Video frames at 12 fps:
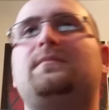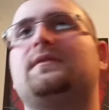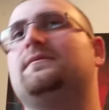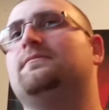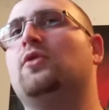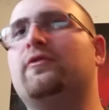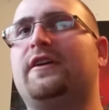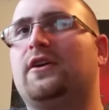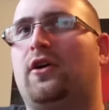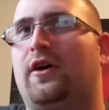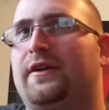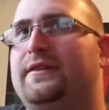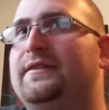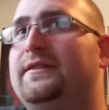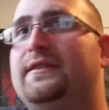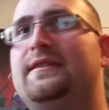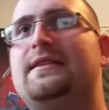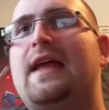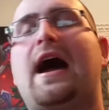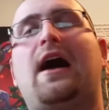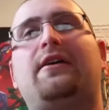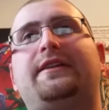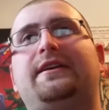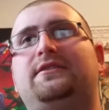Moving on.
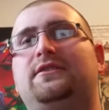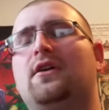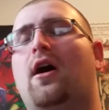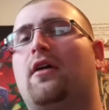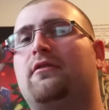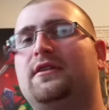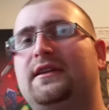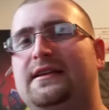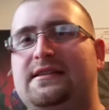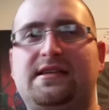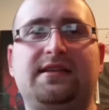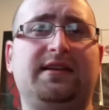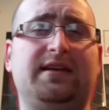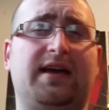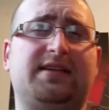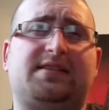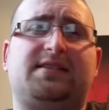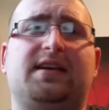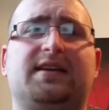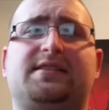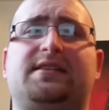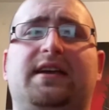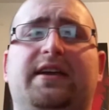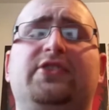Now, they are releasing the
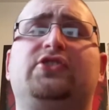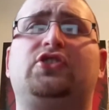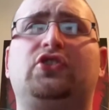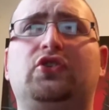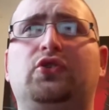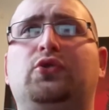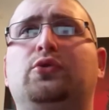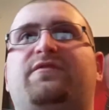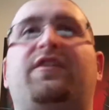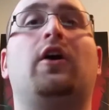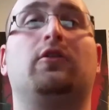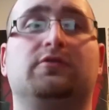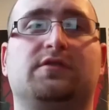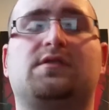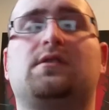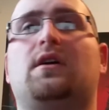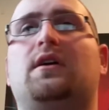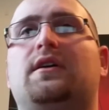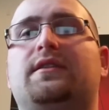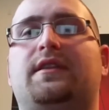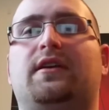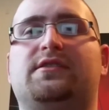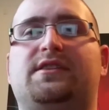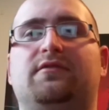S6 in two phones.
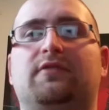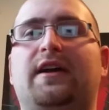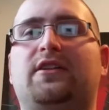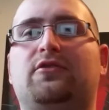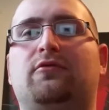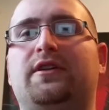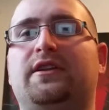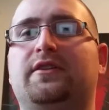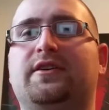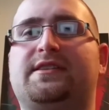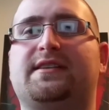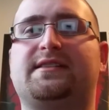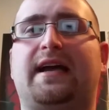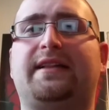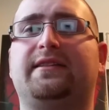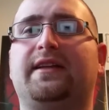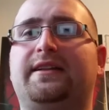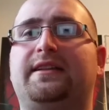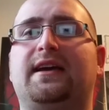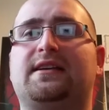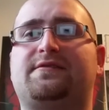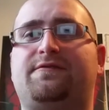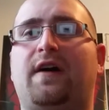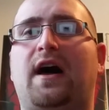There's the regular one that looks exactly like the
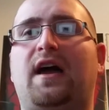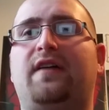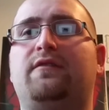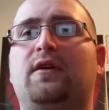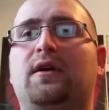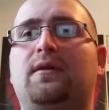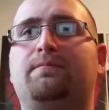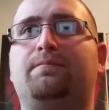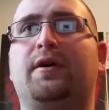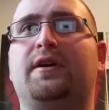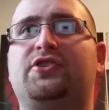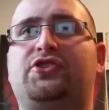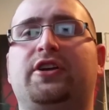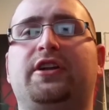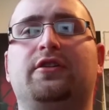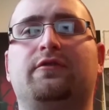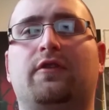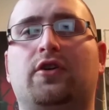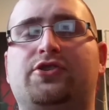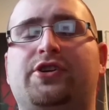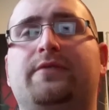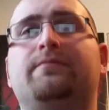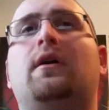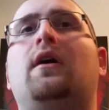S5, but a shittier
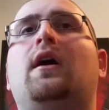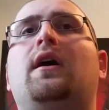version.